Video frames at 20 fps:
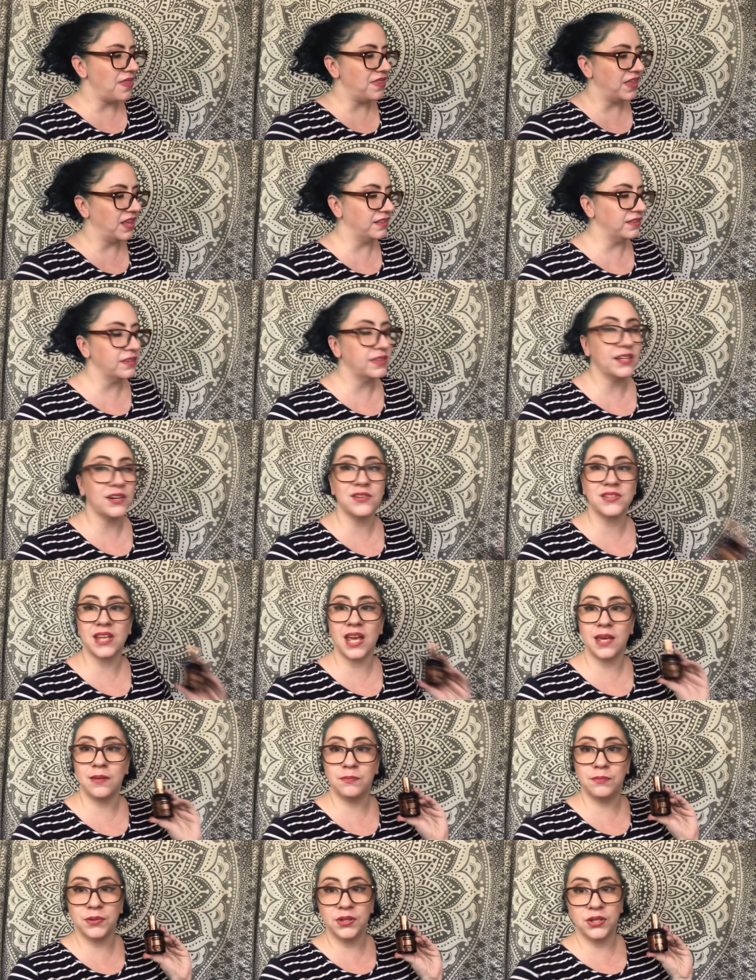I think that there's
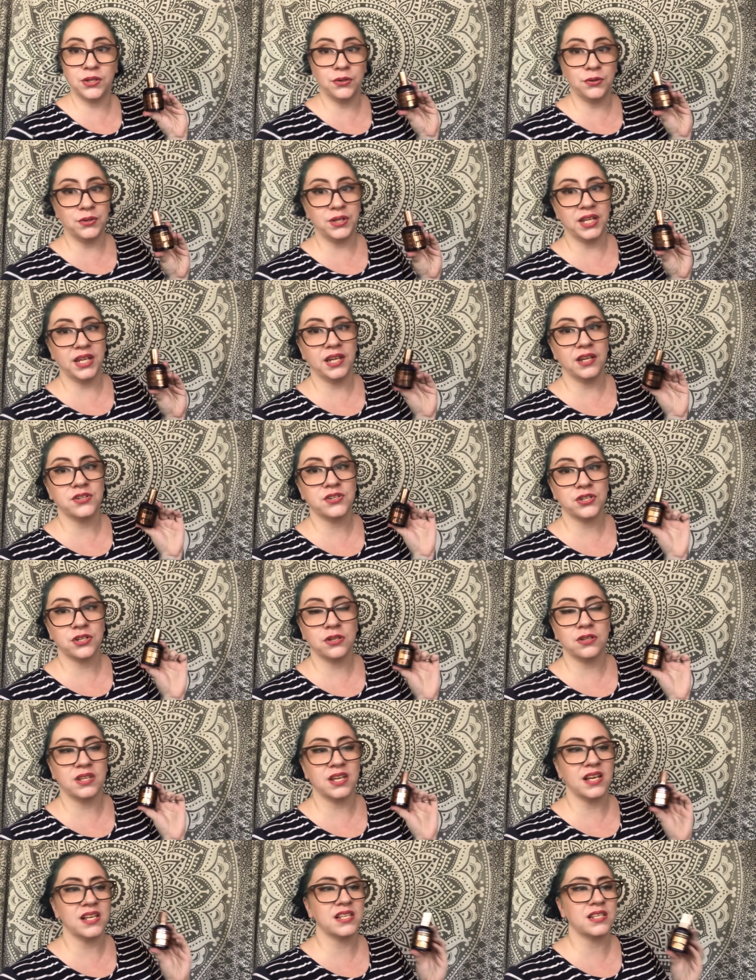a beauty
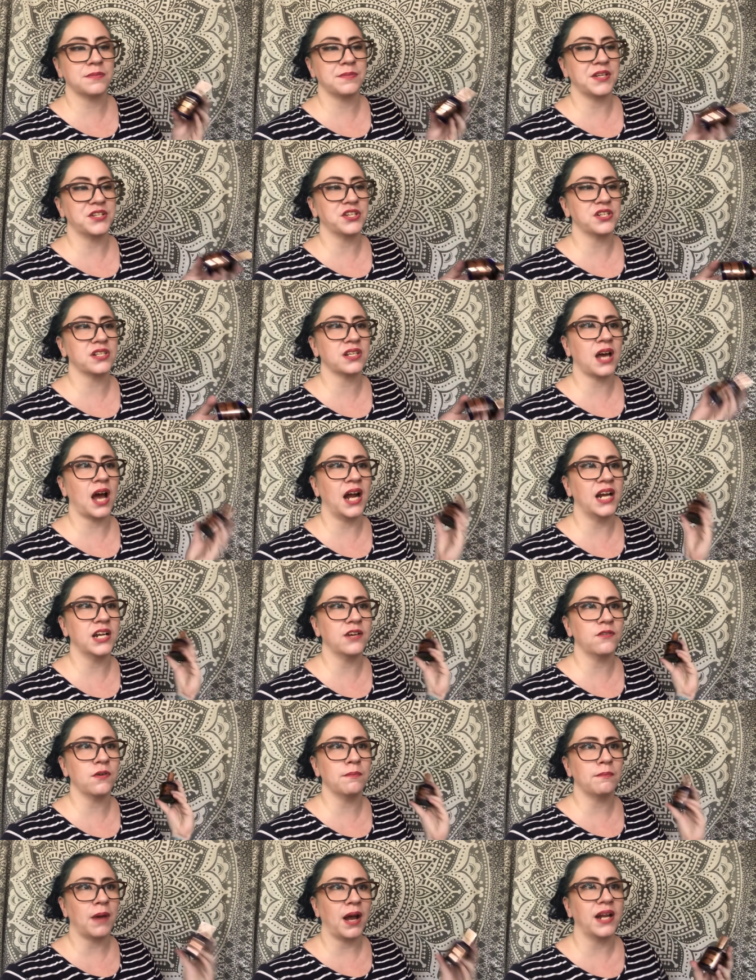to this that just kind
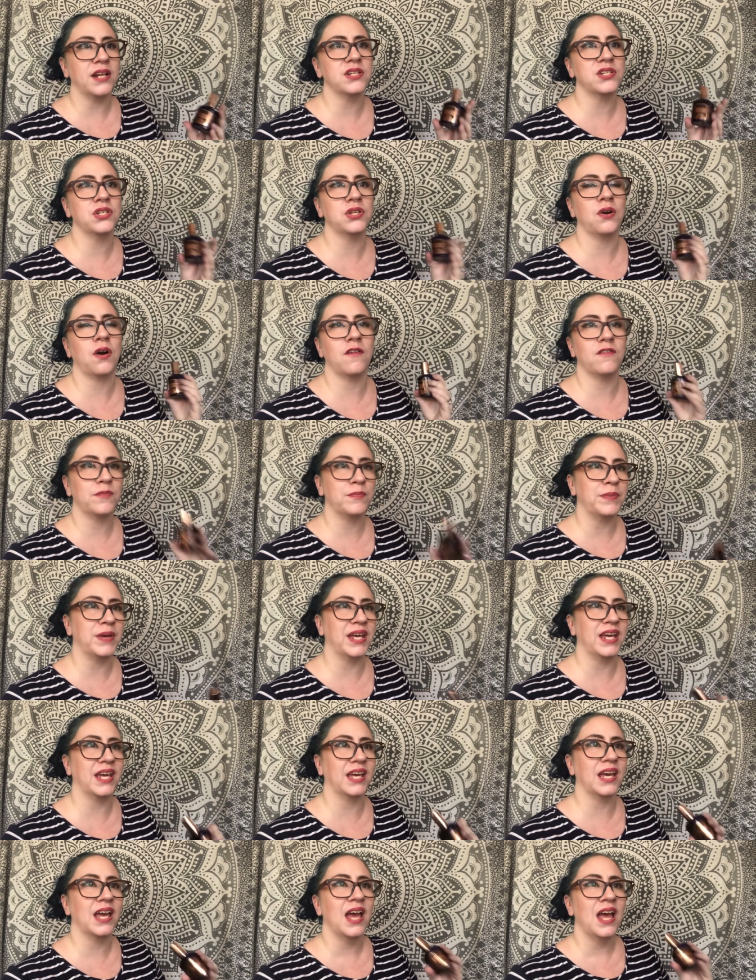of reminds you of
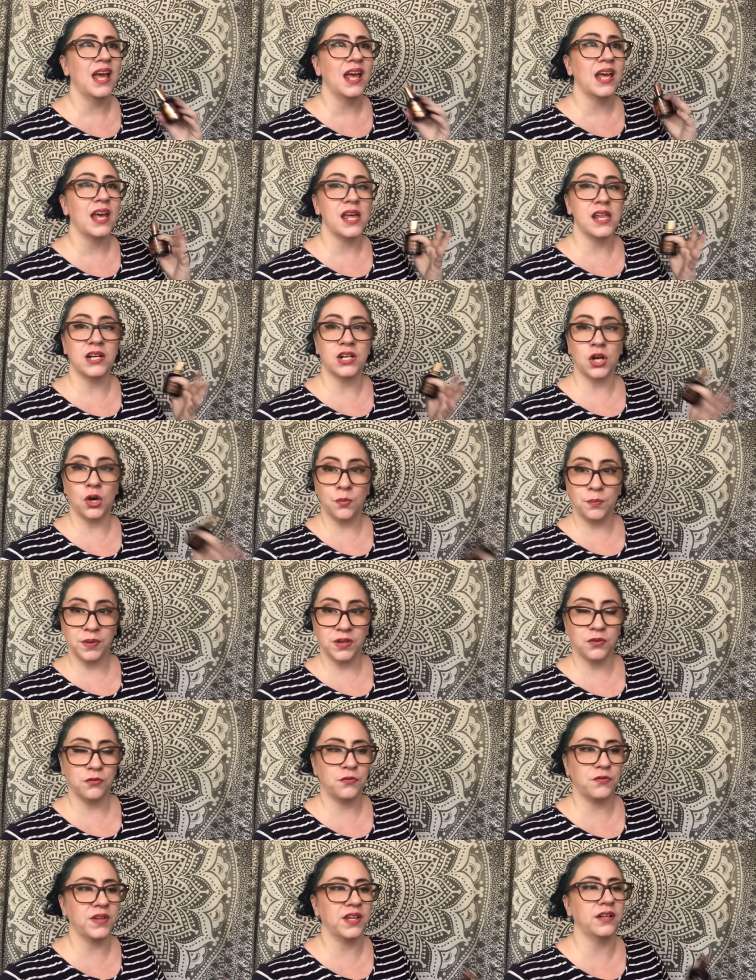being in an
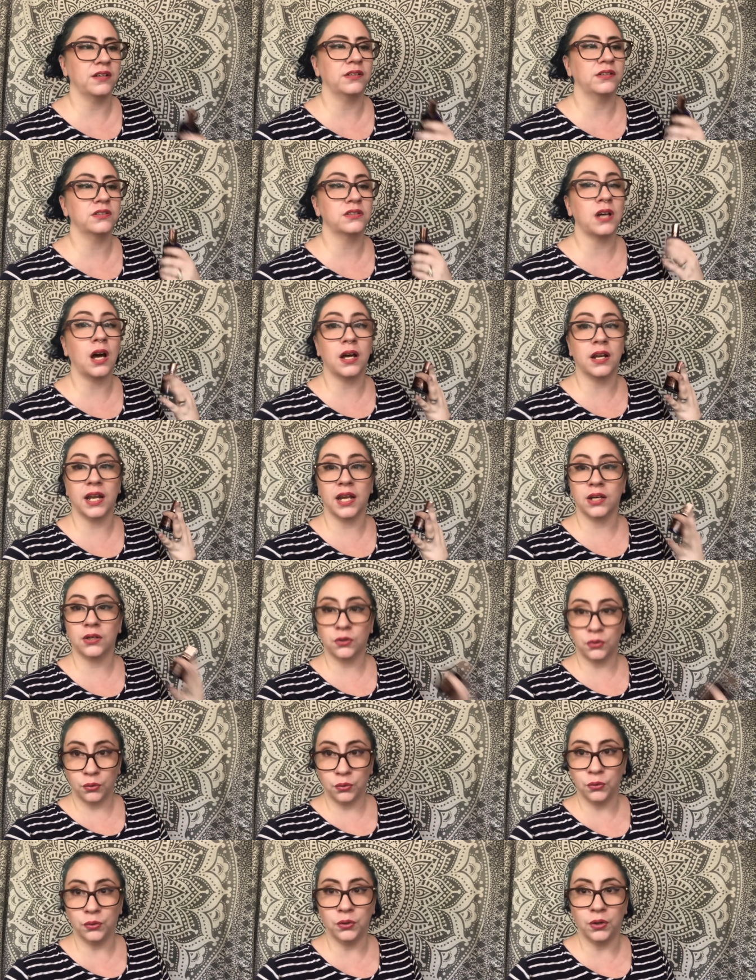open field on a
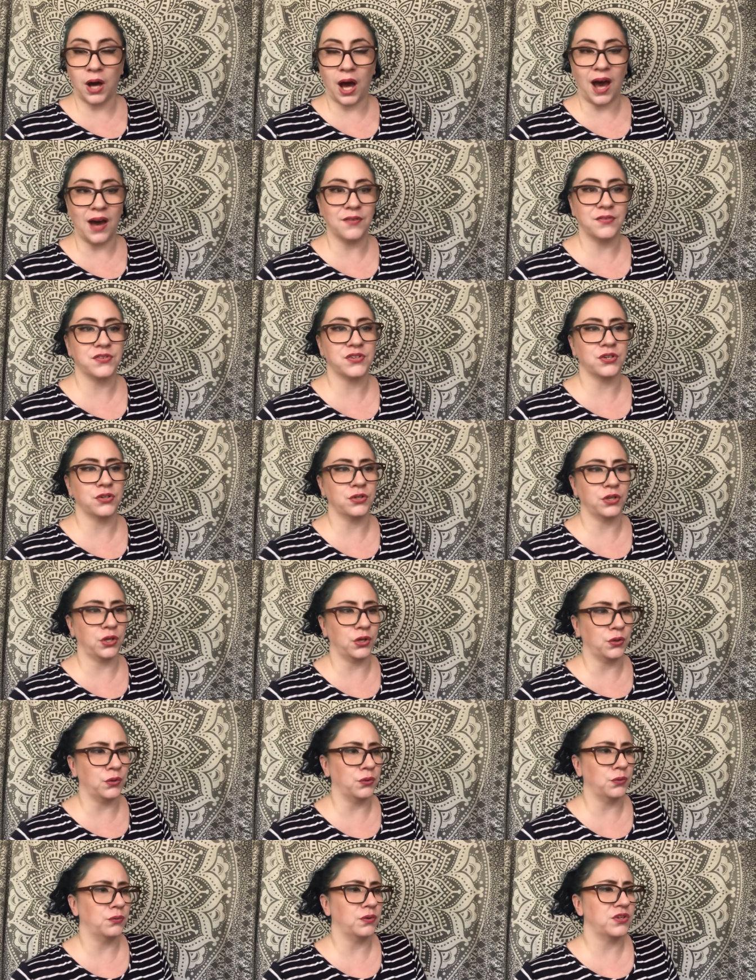cool
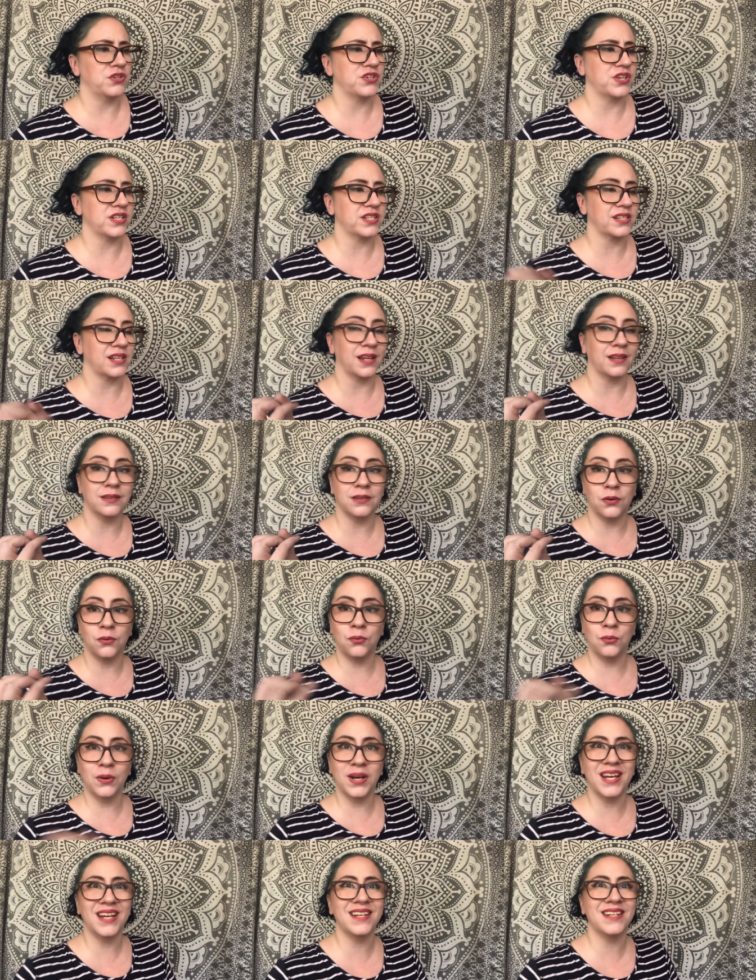afternoon with just like the
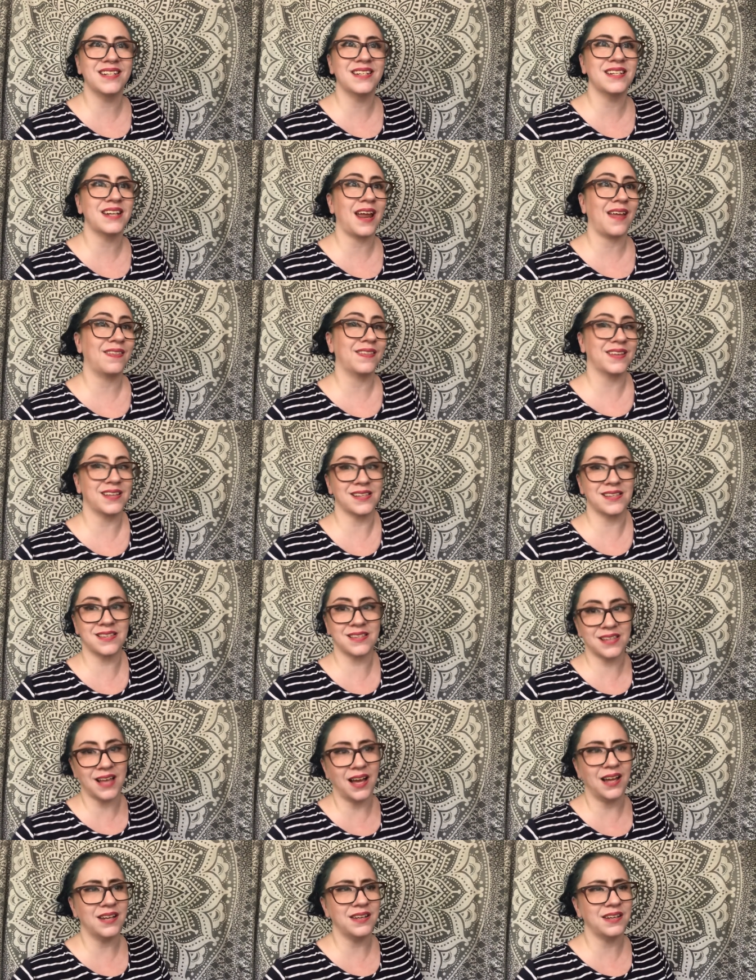wind and the
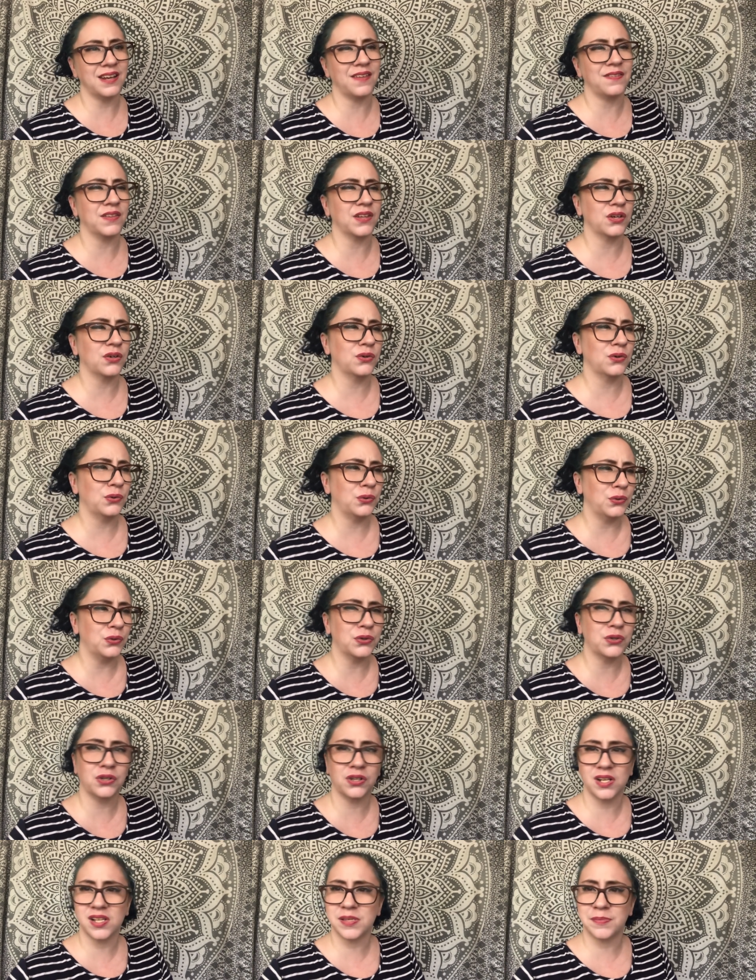sun and the cool
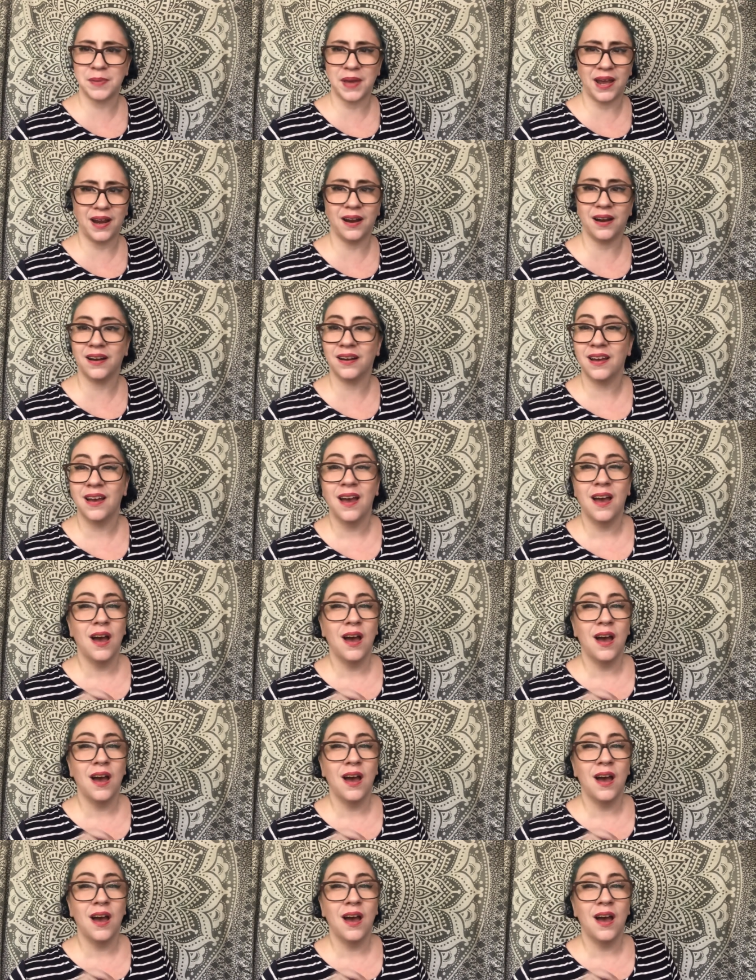crisp air.